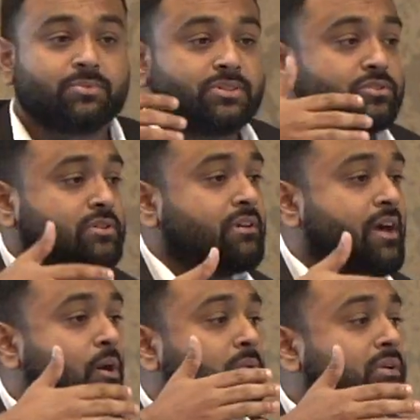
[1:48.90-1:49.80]
was
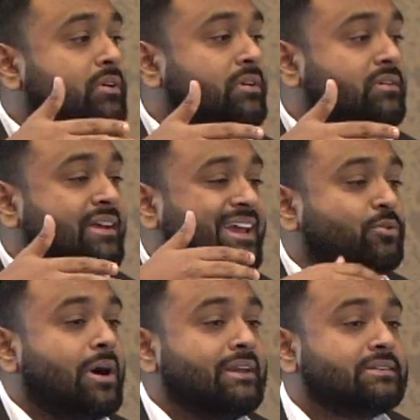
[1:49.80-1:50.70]
around trying
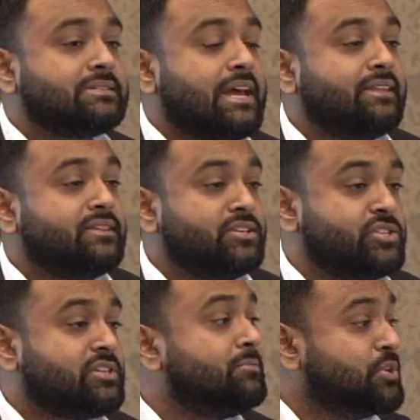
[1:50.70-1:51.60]
to understand the
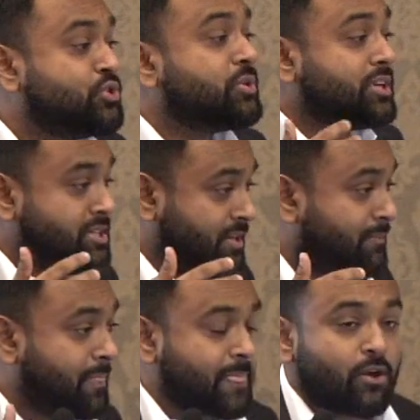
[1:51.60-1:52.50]
digital maturity
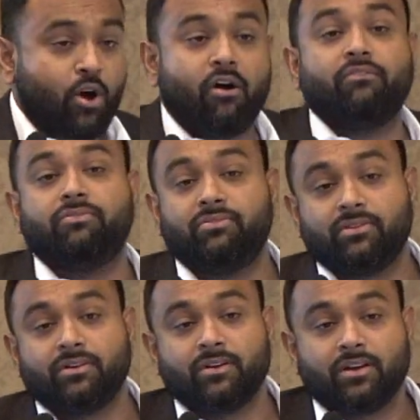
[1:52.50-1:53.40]
of
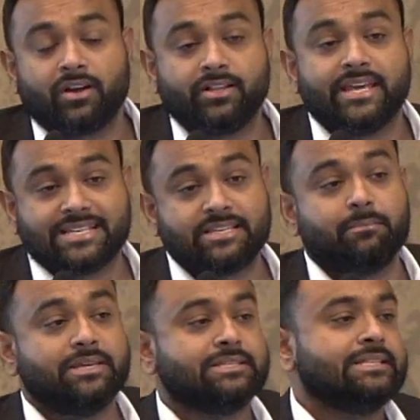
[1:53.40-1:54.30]
the
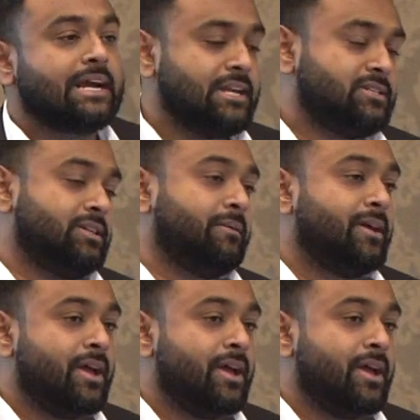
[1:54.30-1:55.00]
SMEs in the country.